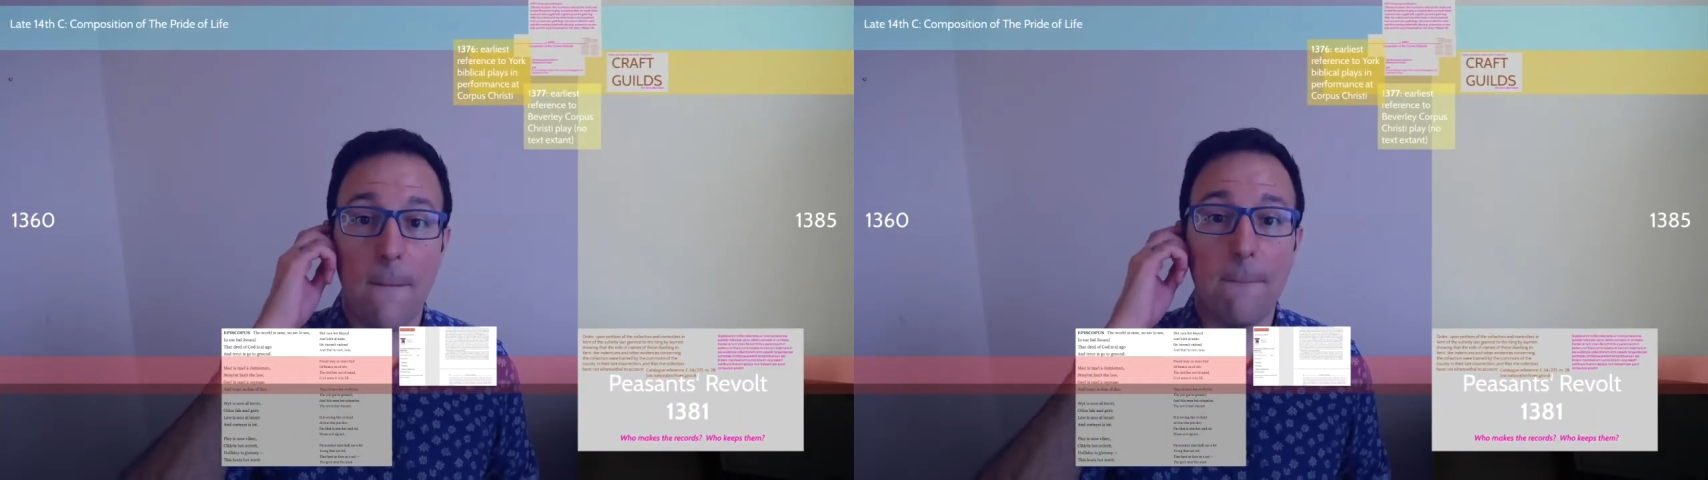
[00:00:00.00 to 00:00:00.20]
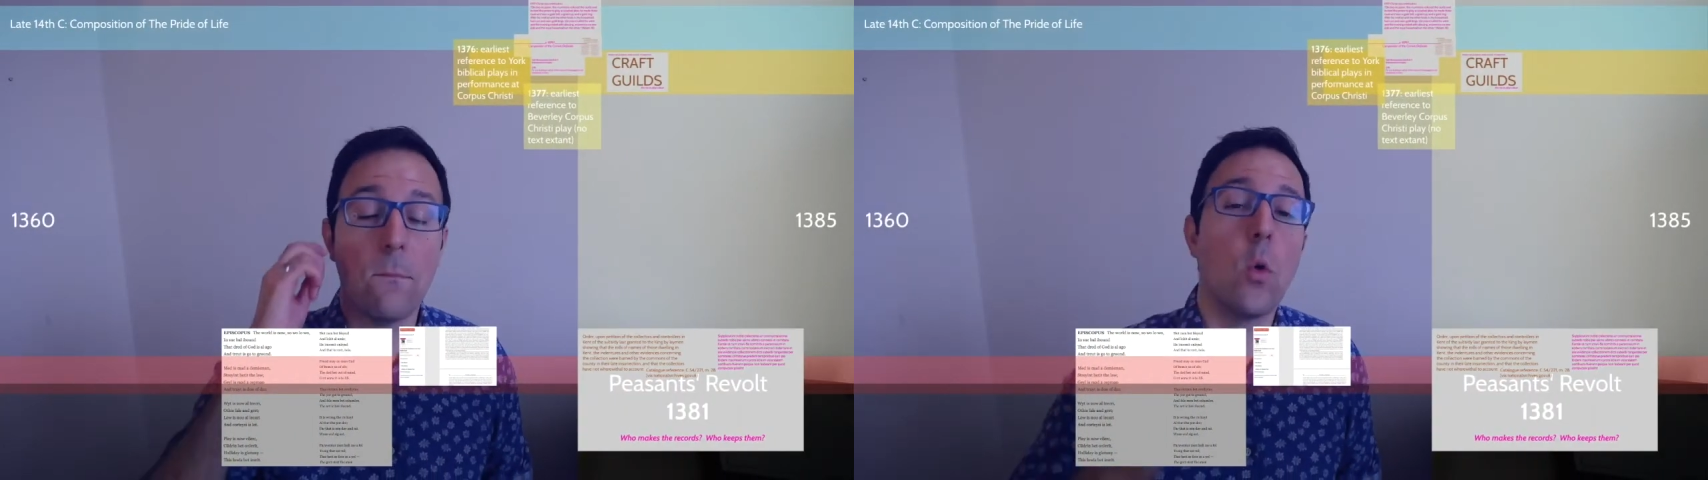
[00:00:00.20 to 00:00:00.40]

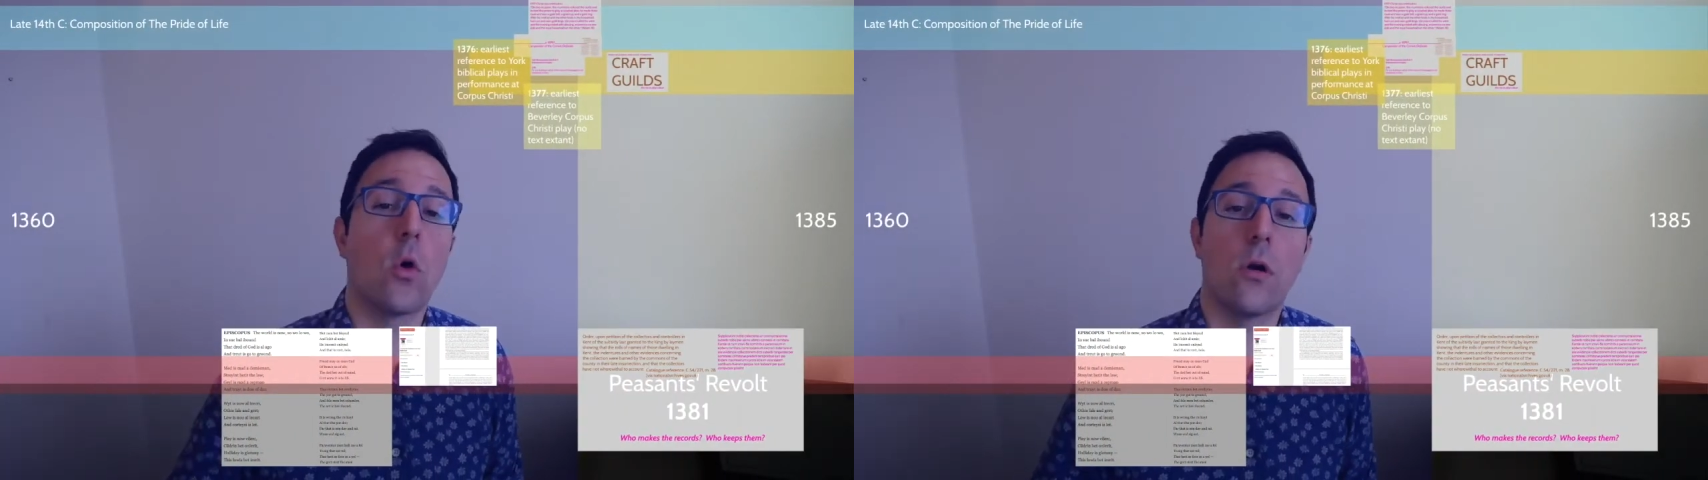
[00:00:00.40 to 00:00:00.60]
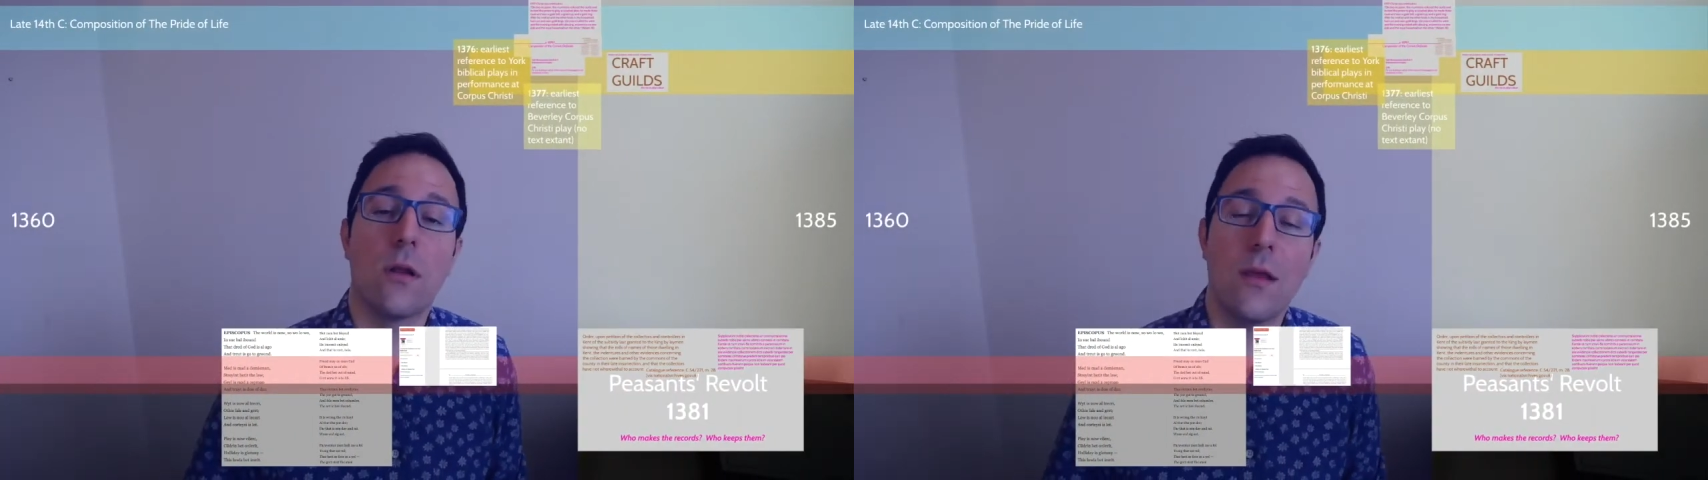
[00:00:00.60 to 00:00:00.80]

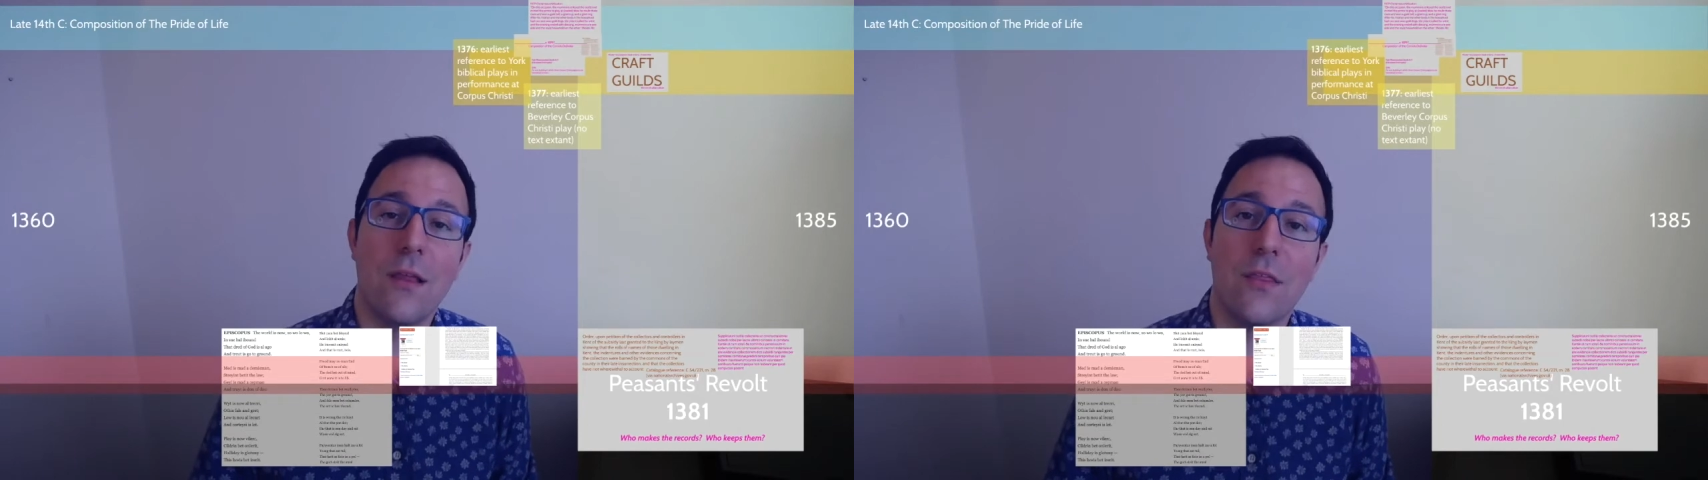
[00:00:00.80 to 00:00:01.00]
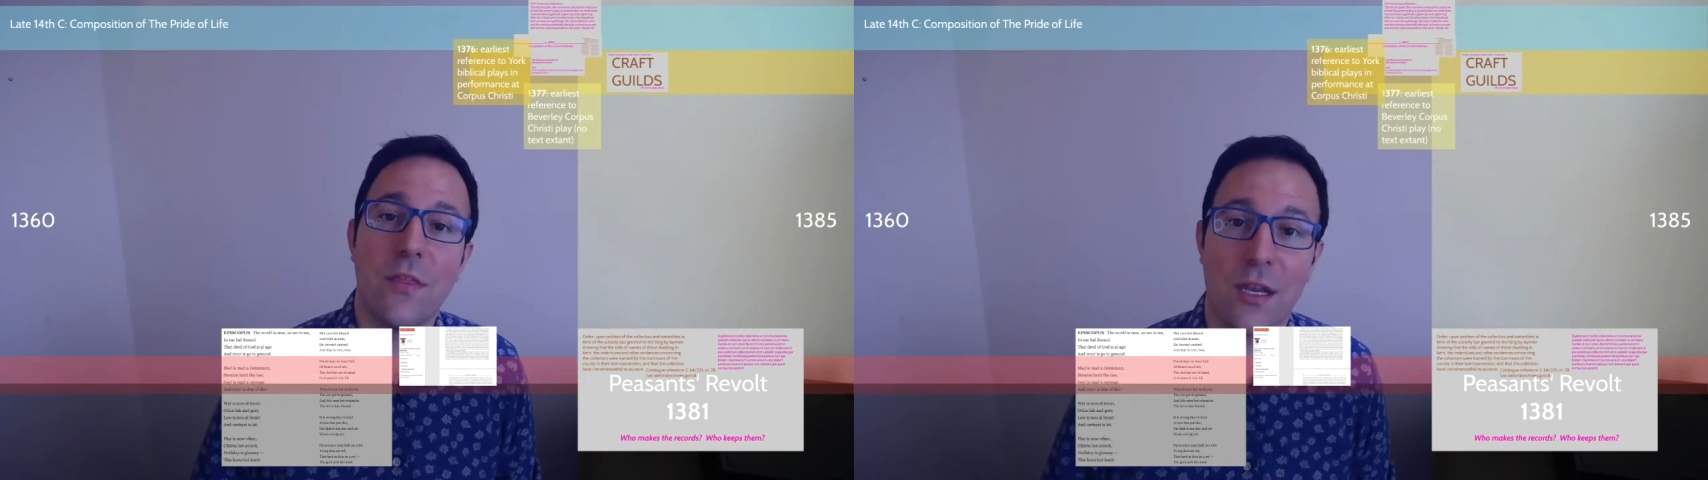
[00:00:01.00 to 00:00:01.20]
more than